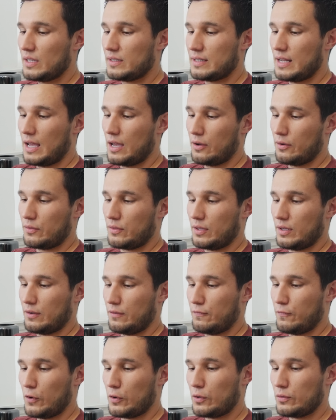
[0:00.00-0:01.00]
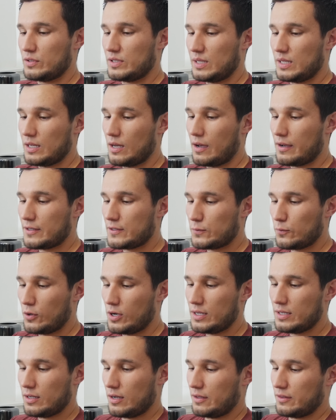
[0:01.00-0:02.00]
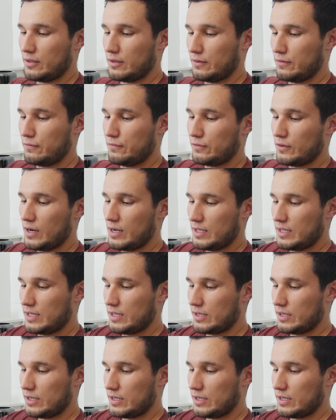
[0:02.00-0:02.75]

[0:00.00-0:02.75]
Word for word: Now the Fotodiox one on the front